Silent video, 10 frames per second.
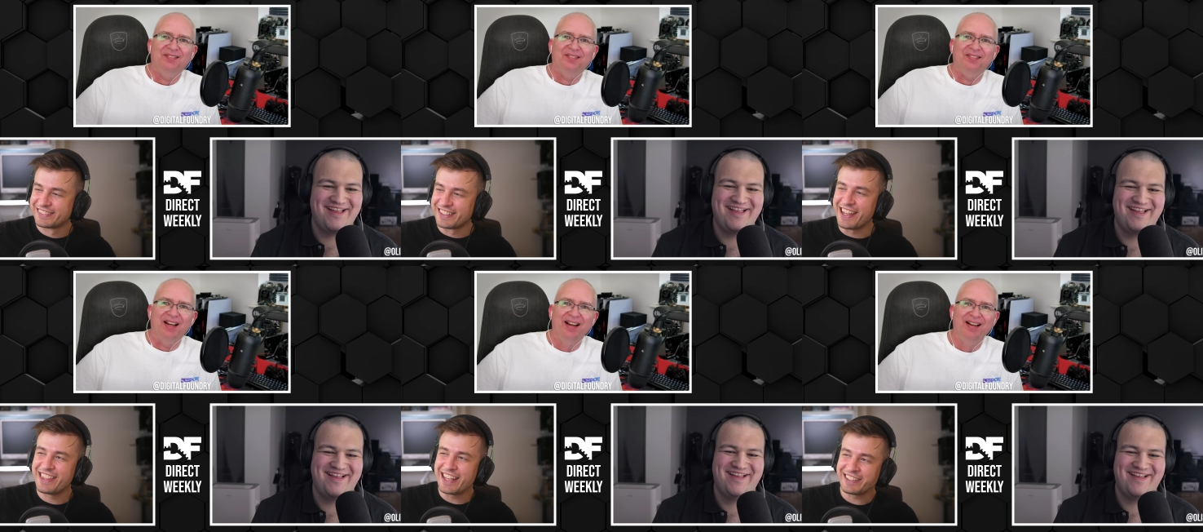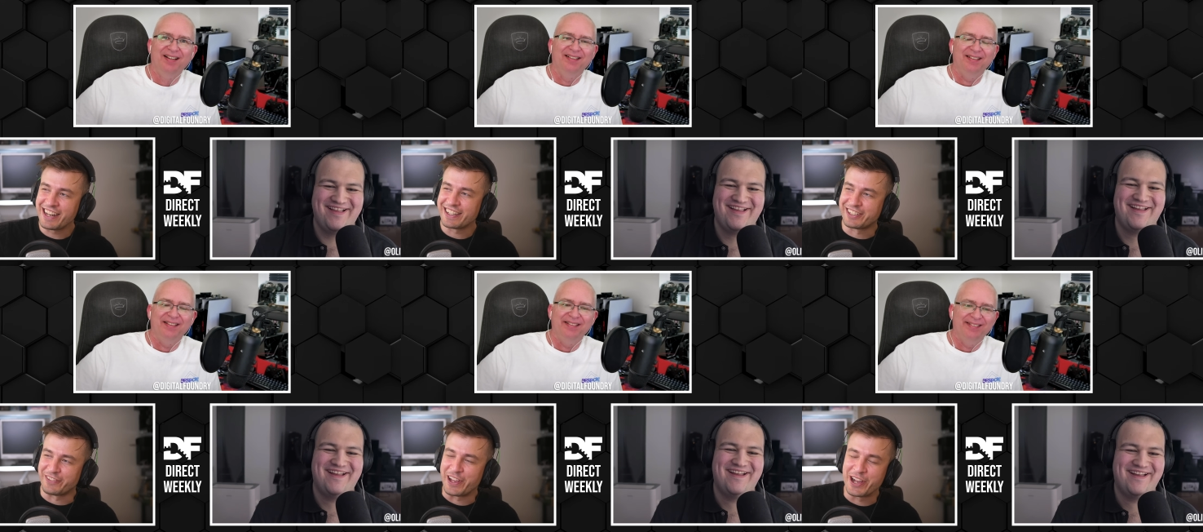Speaker 1: that's nice
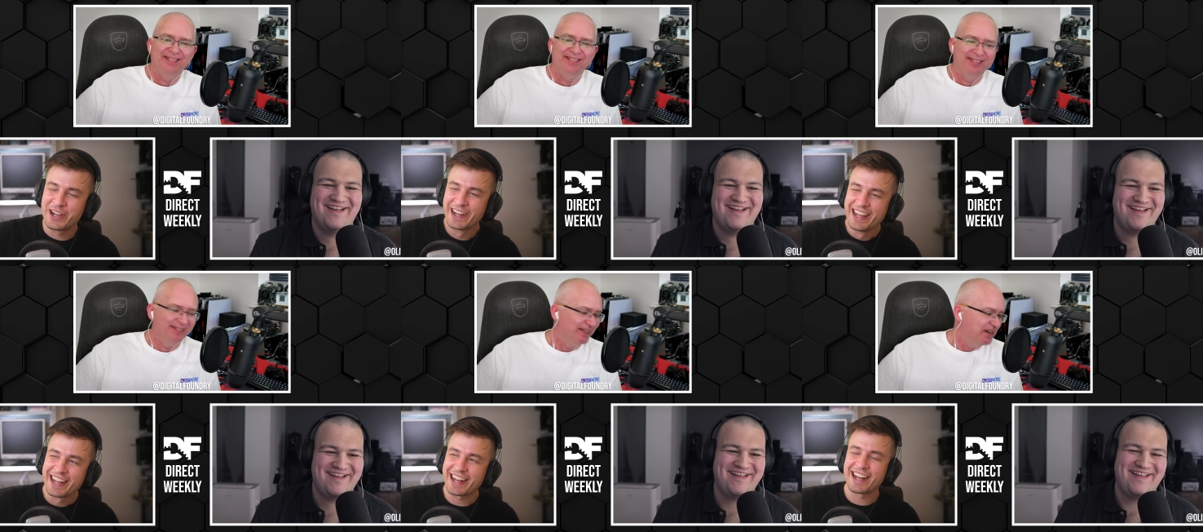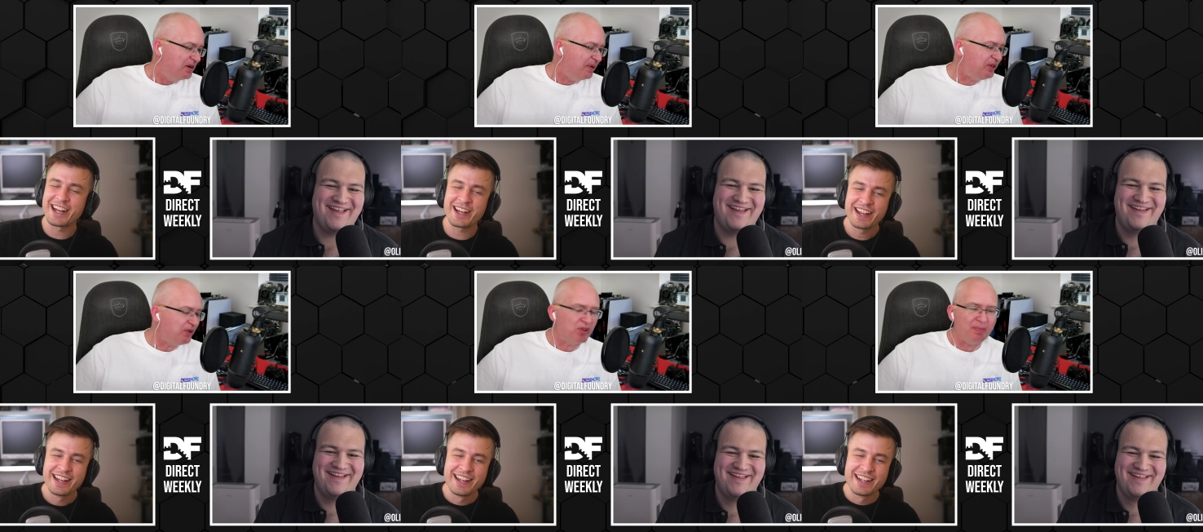of you. Uh, we
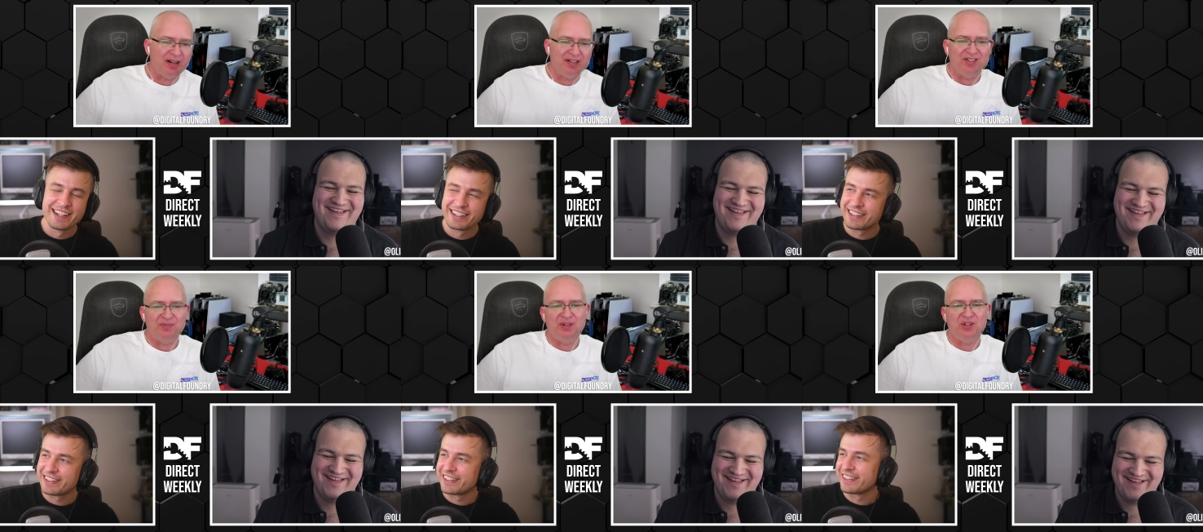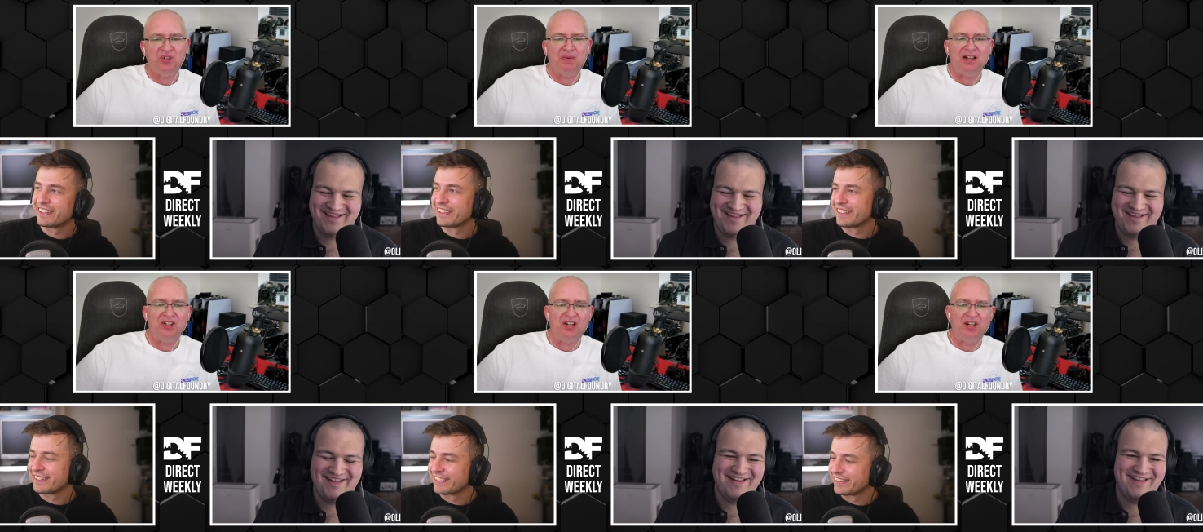talked
Speaker 2: about this. We talked
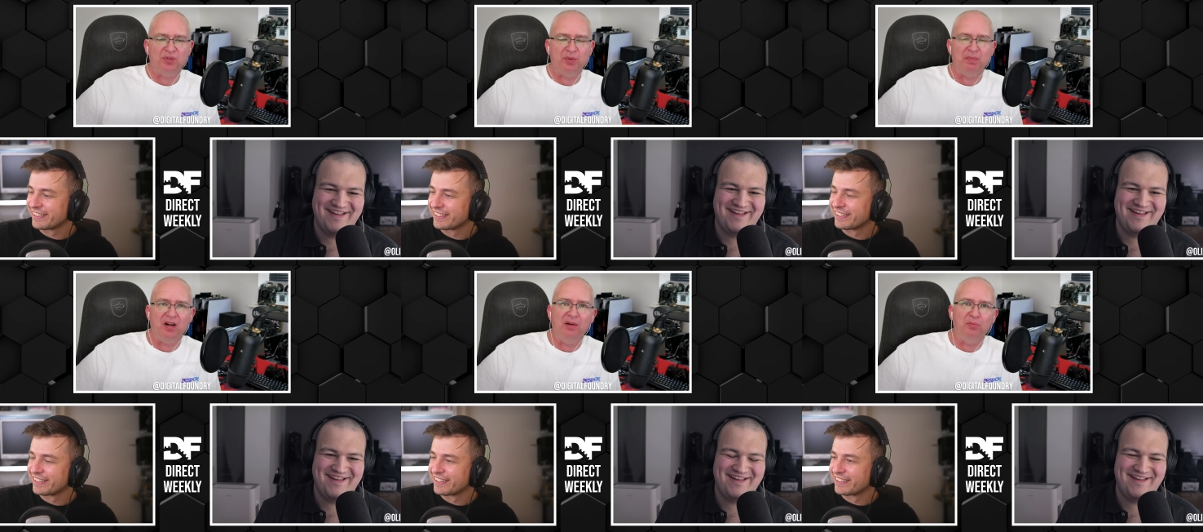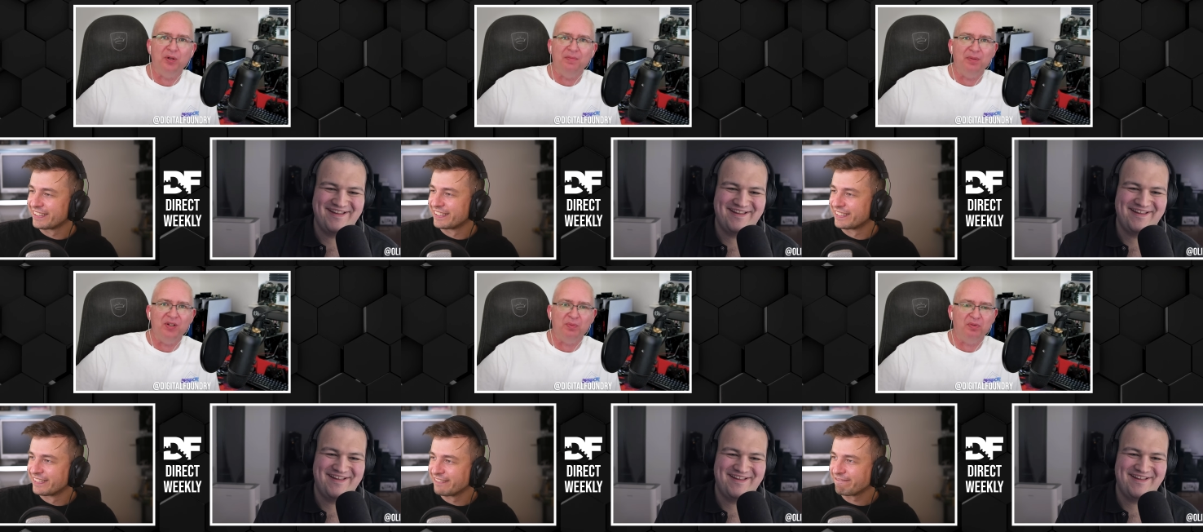about this last week, but I wouldn't
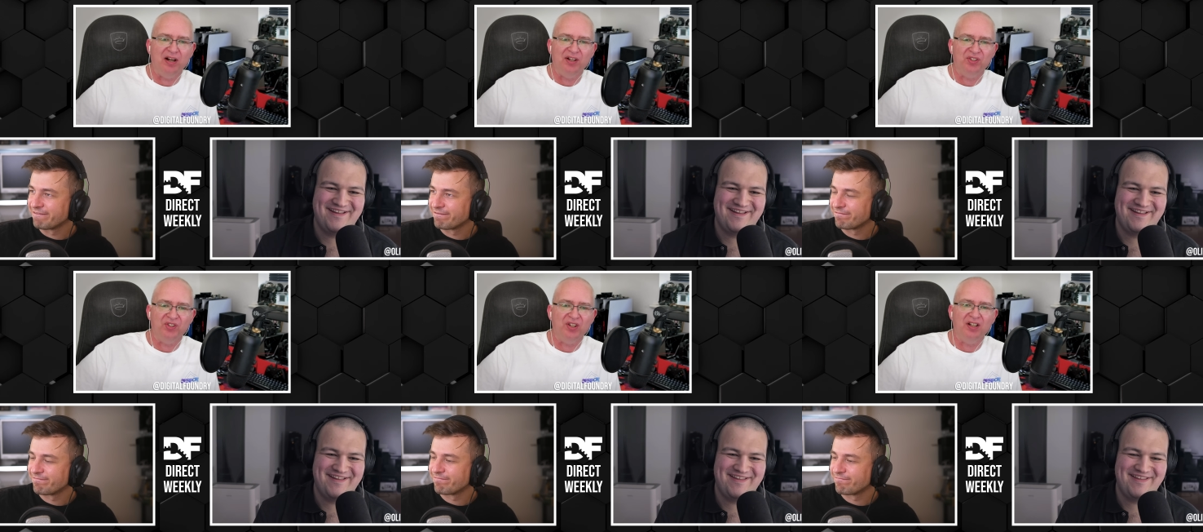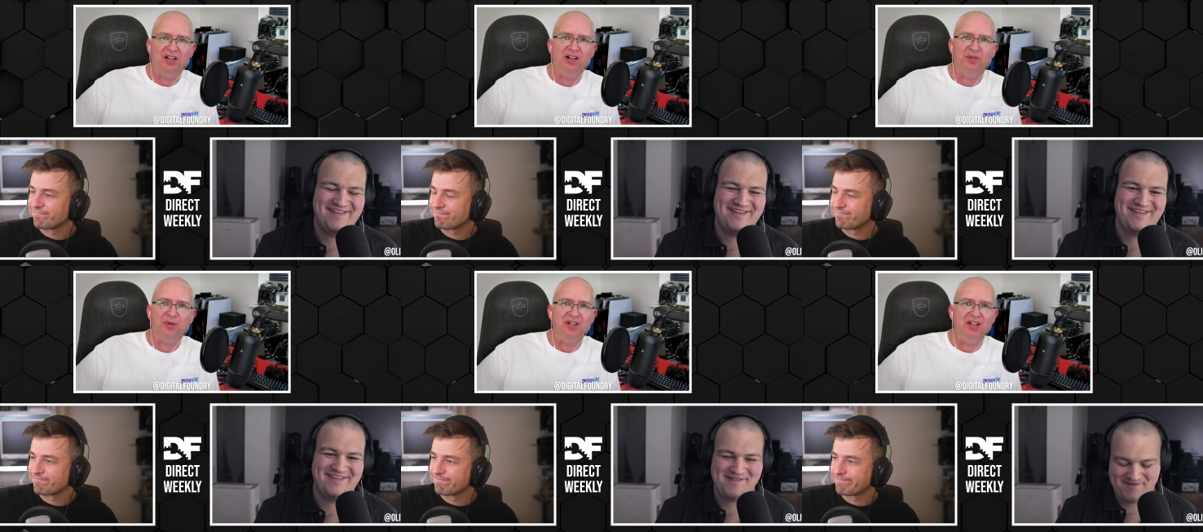be surprised to see a
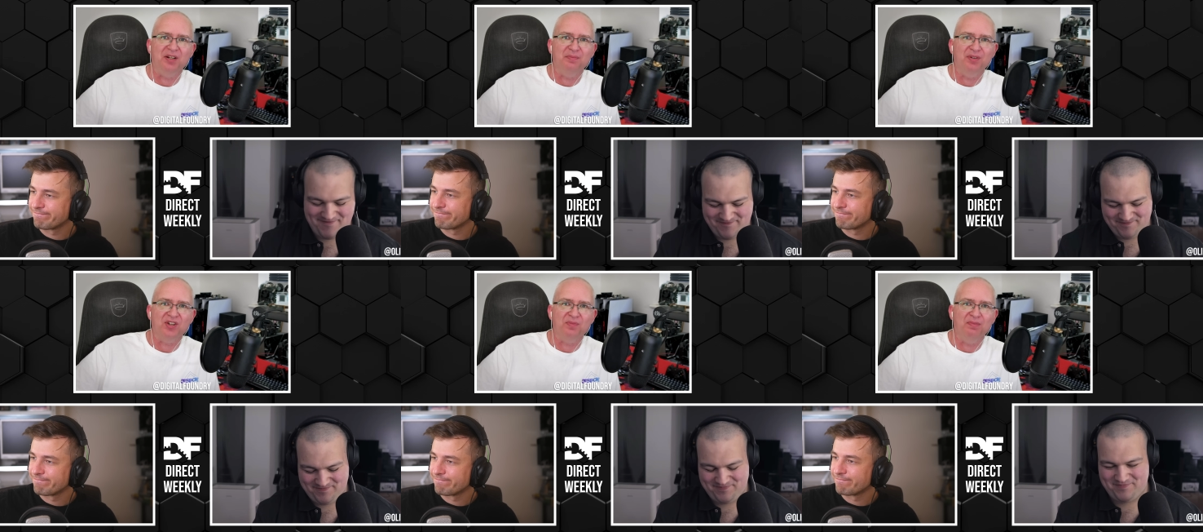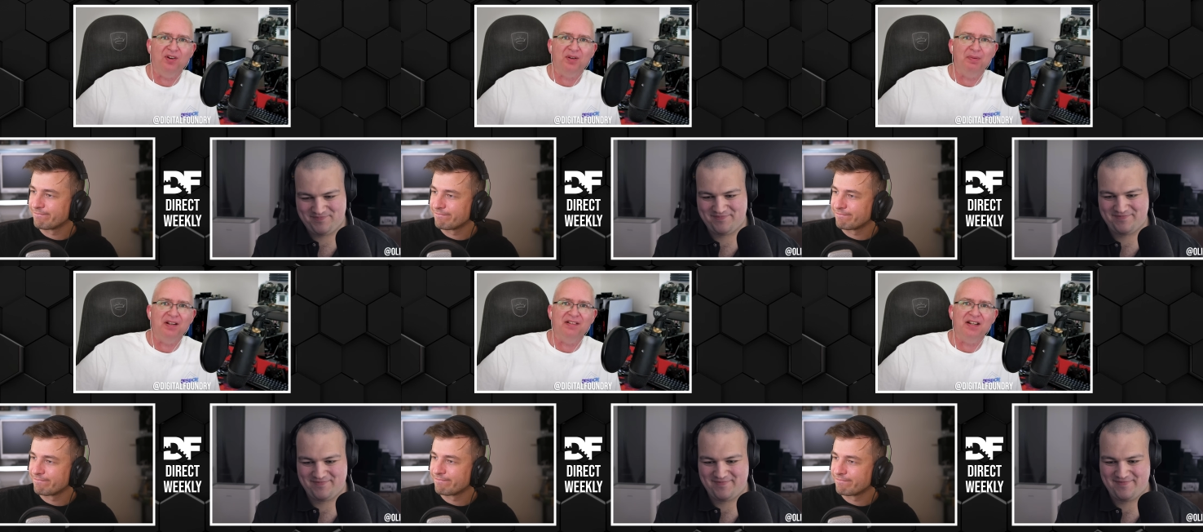hardware decompression block
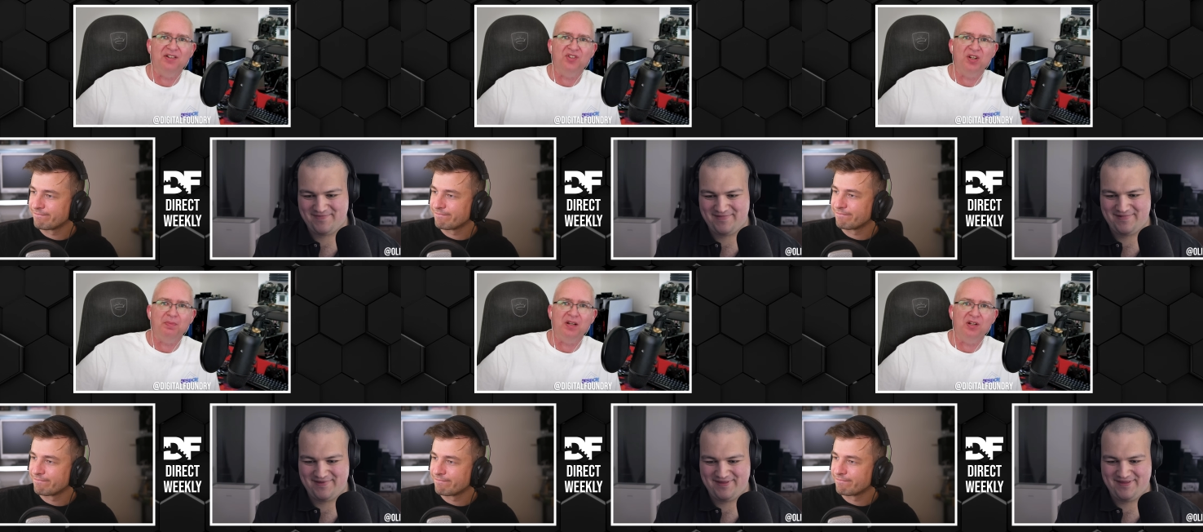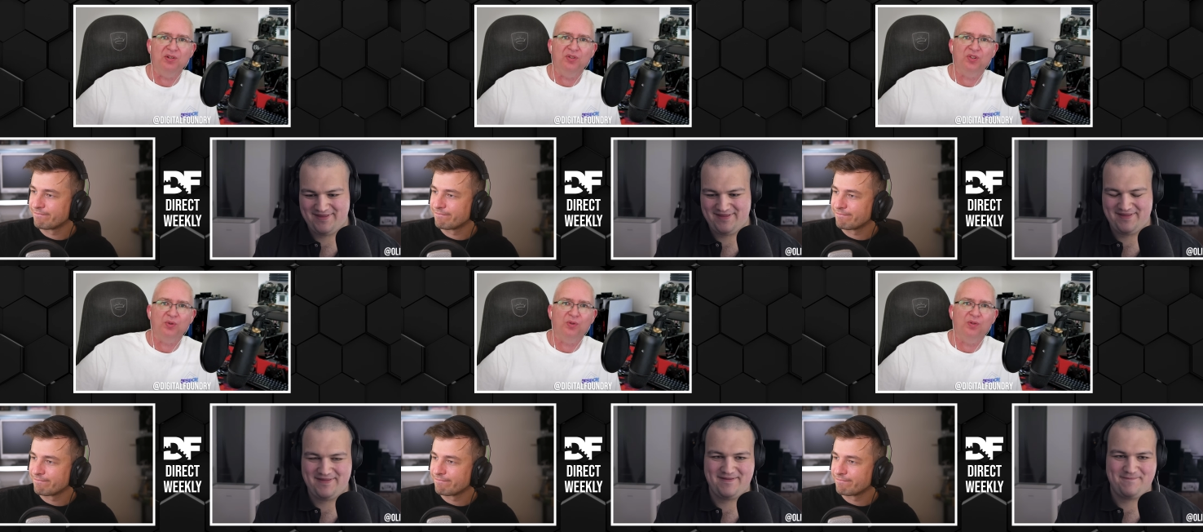appearing in GPUs